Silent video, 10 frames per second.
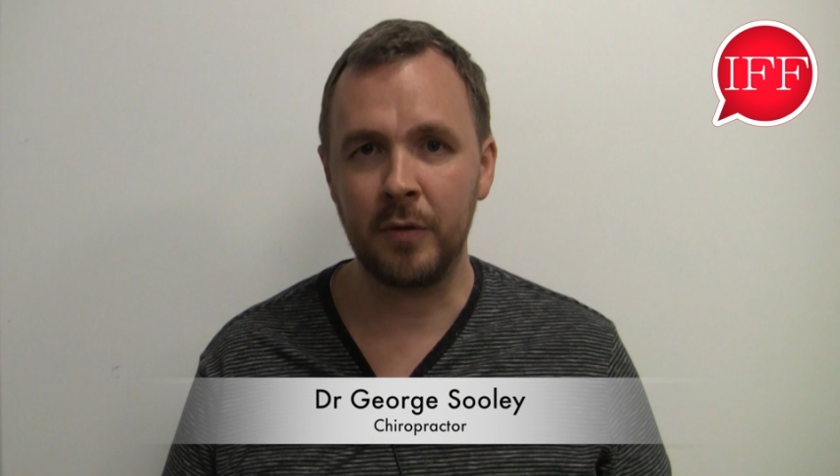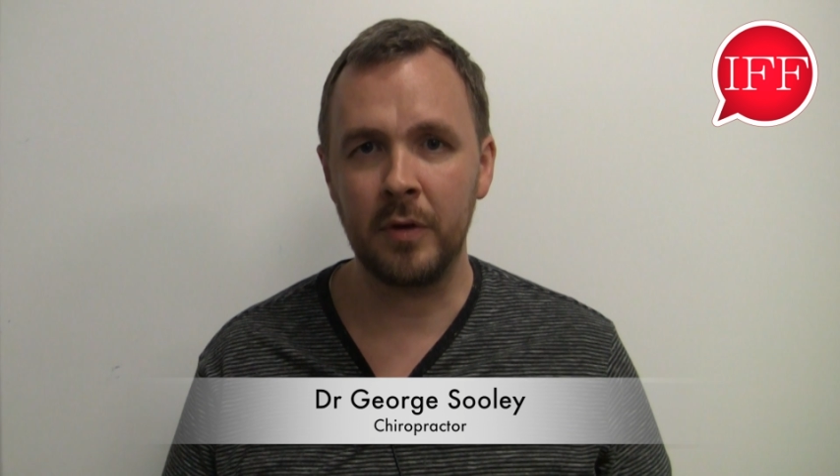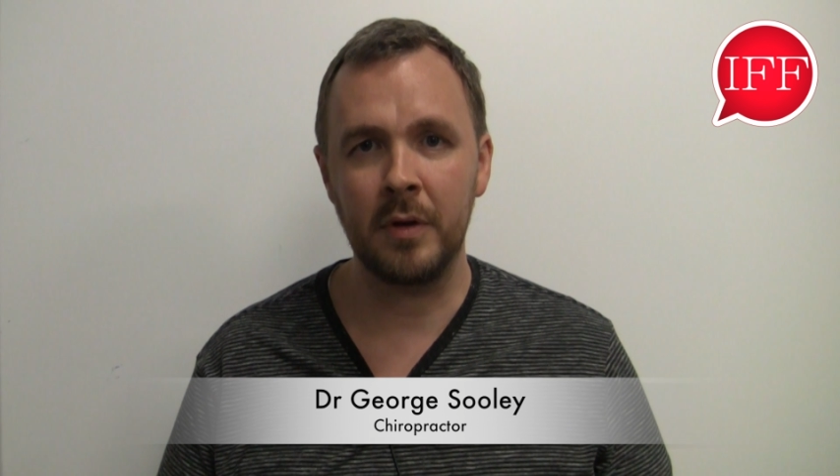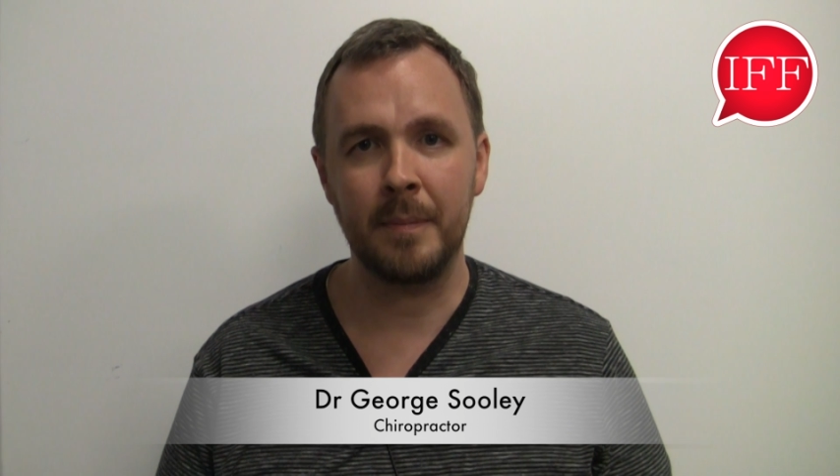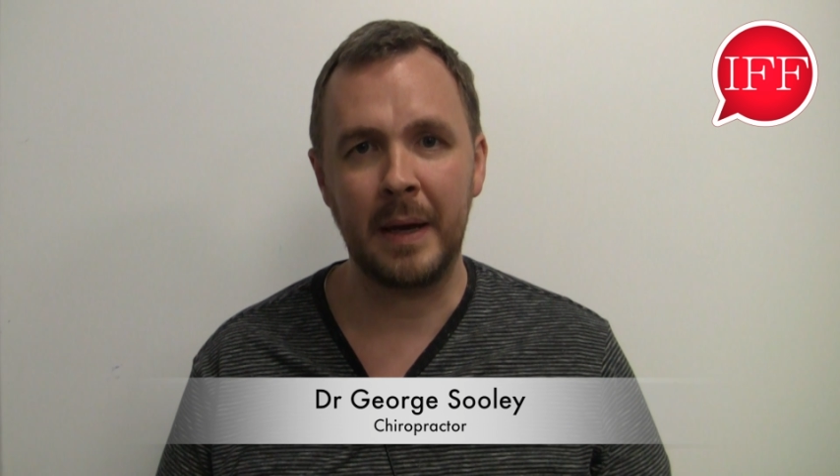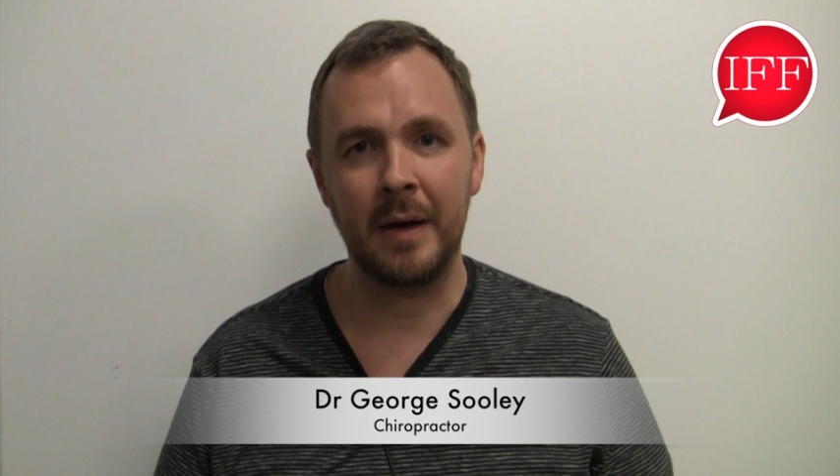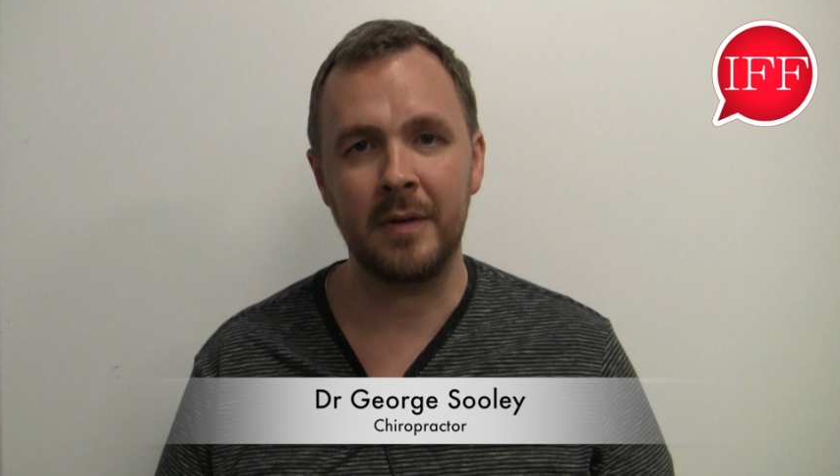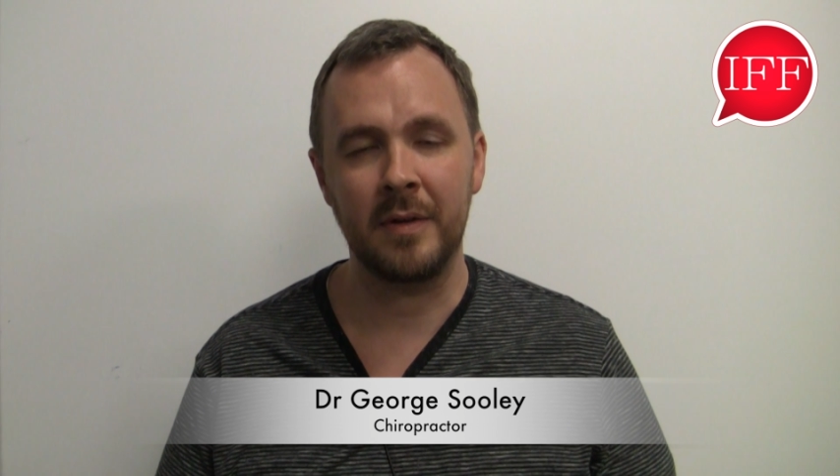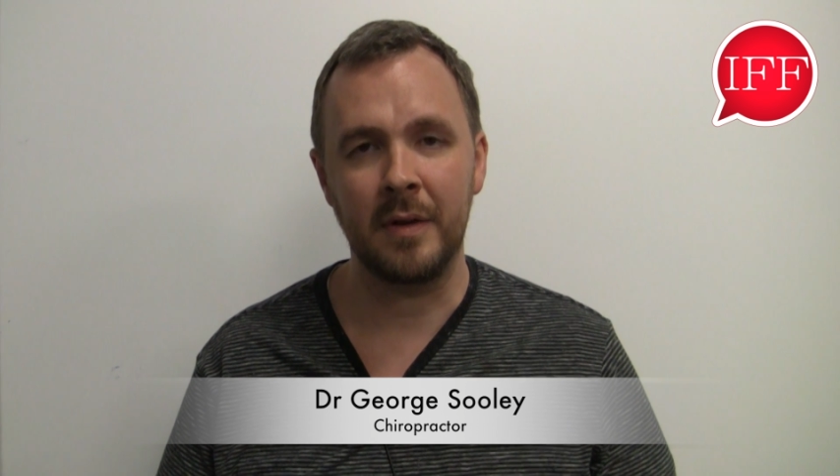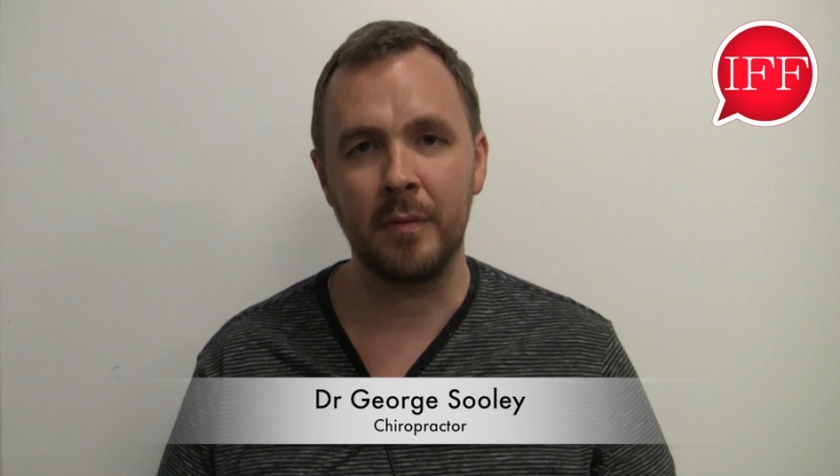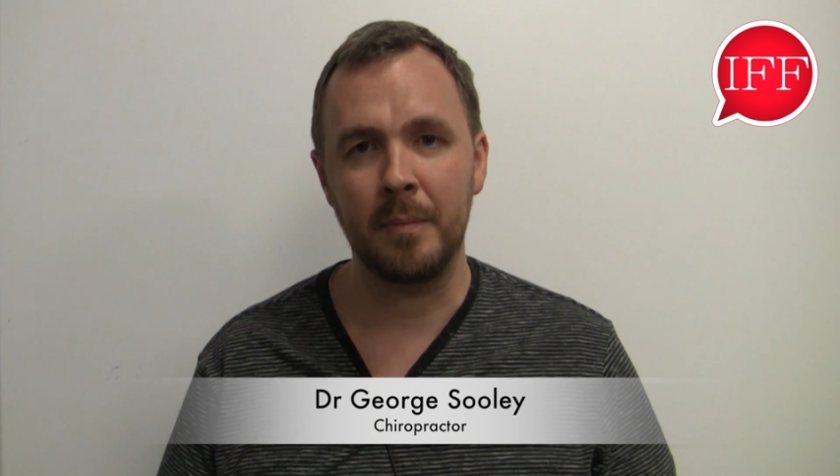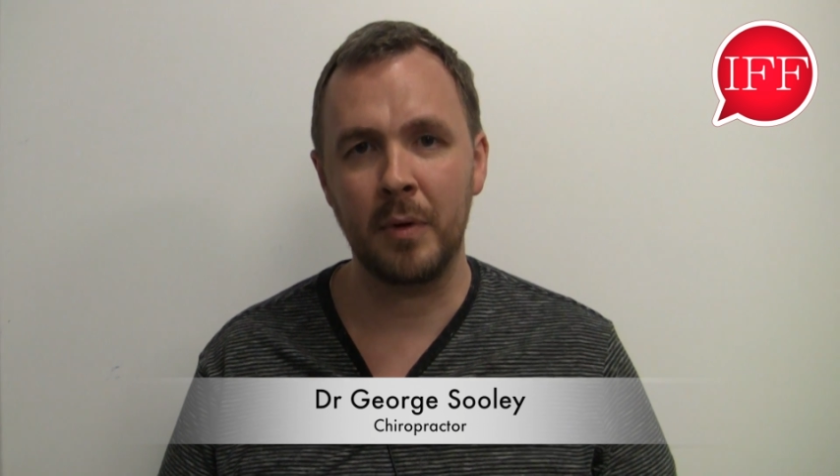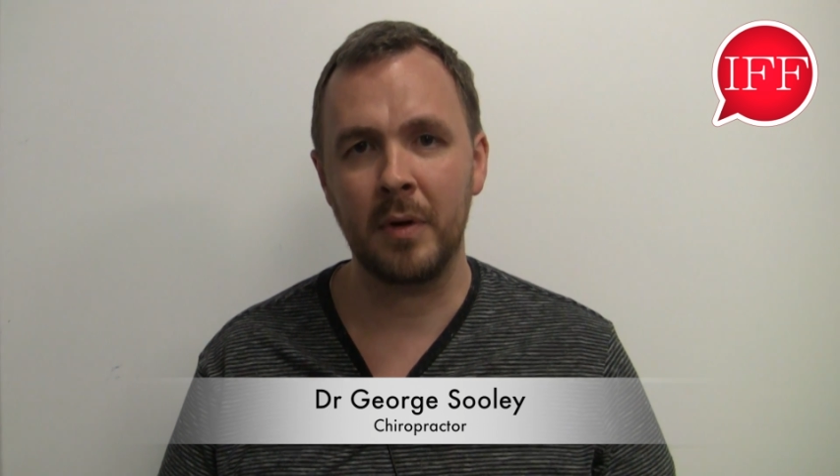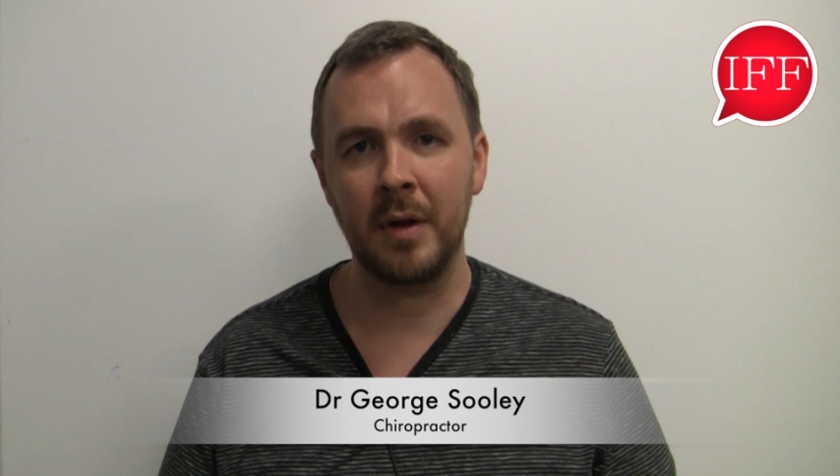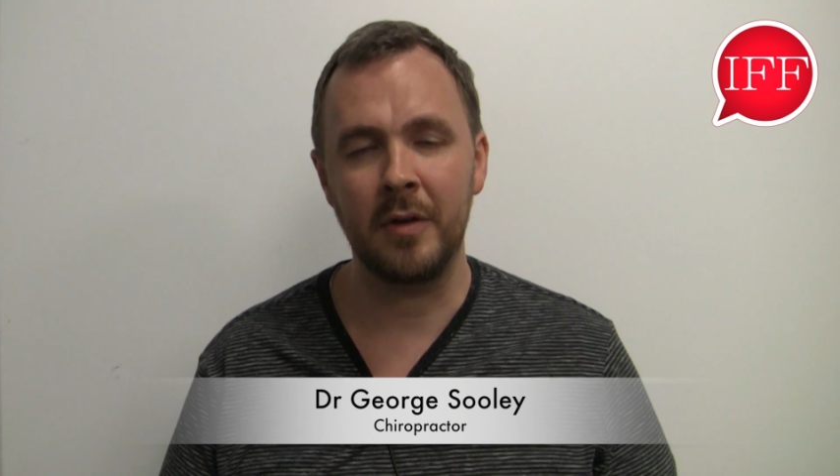good about
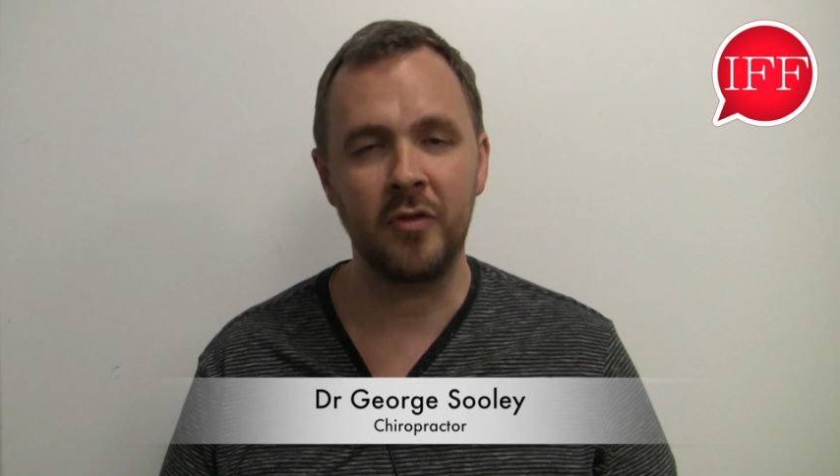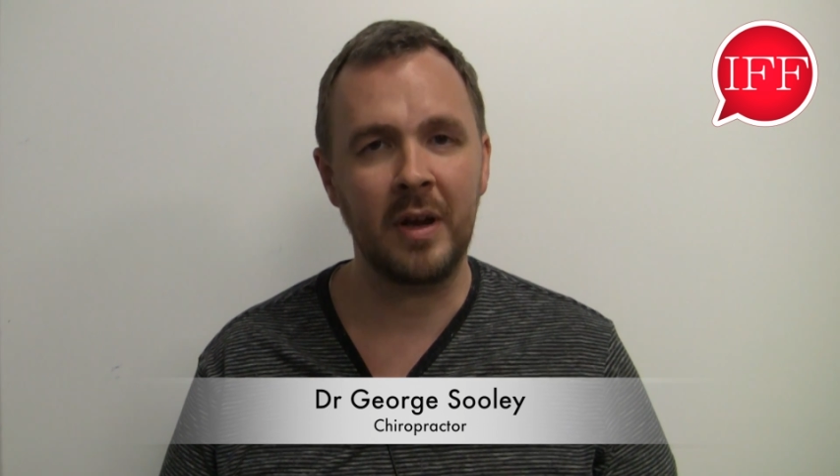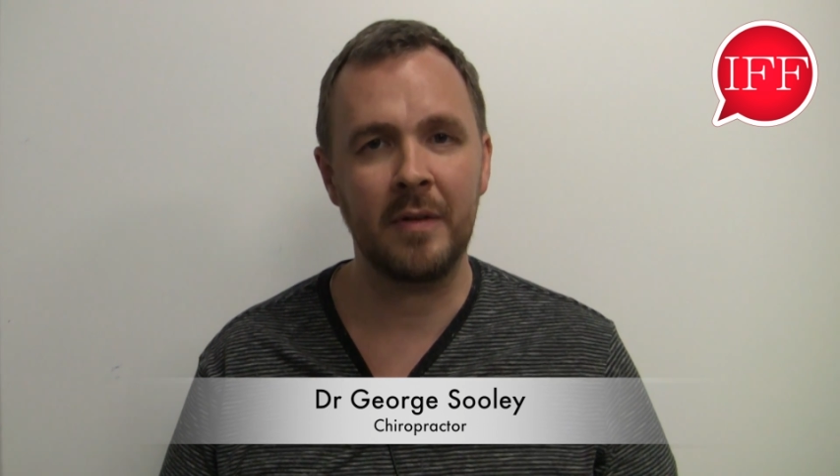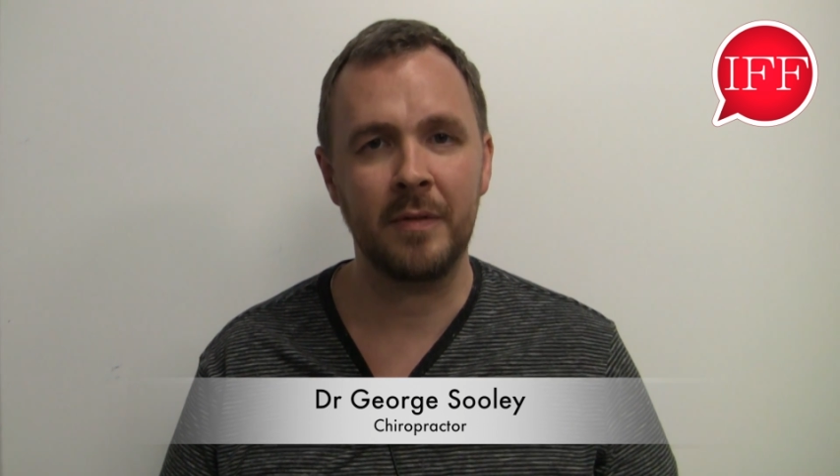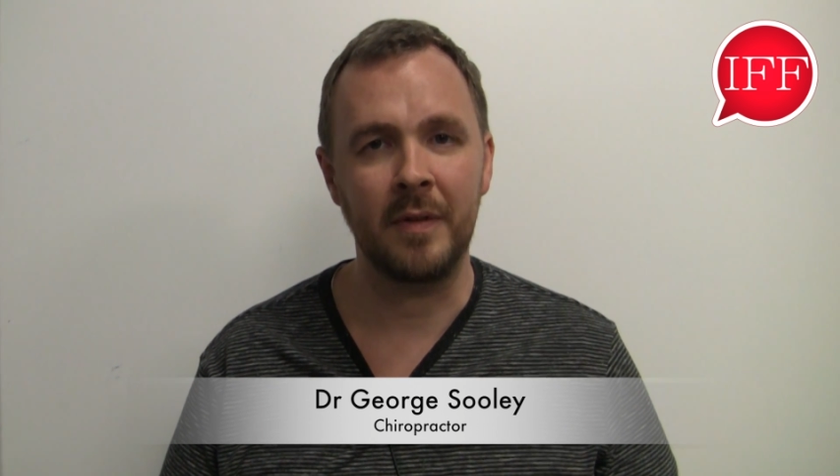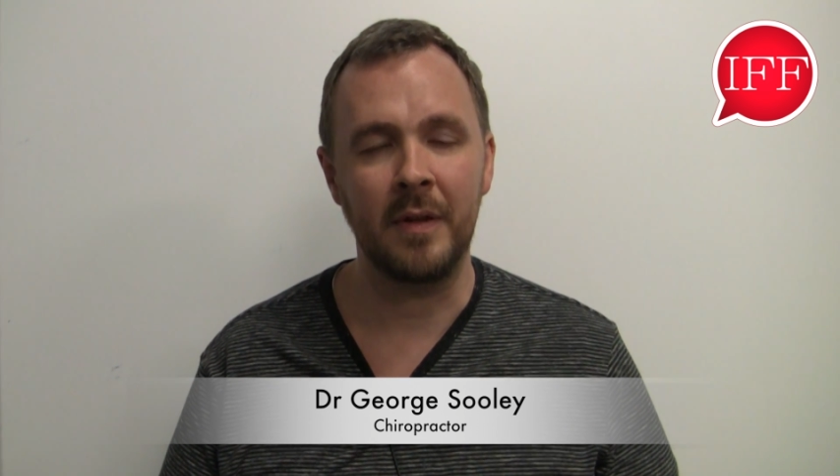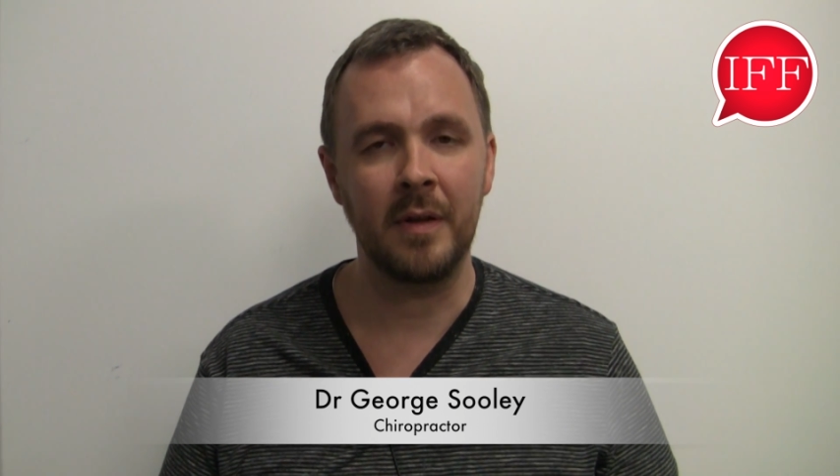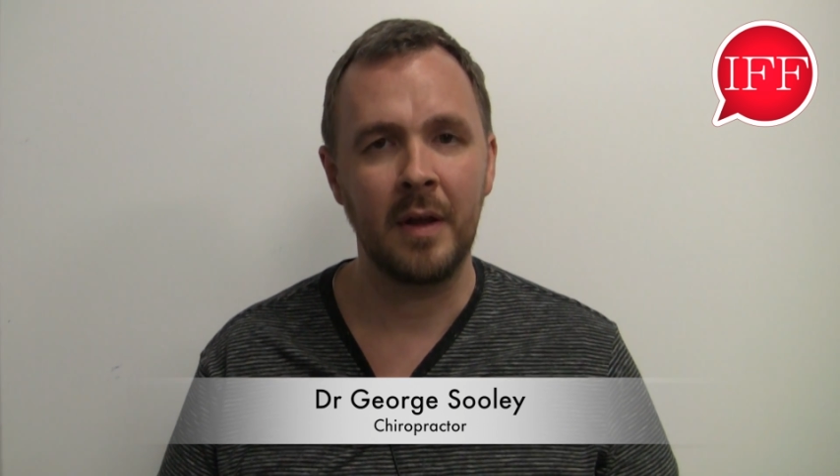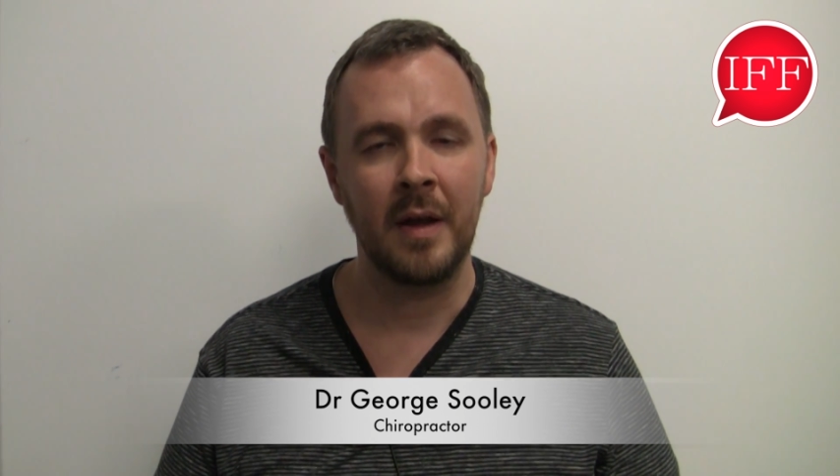Roberta and Jeff and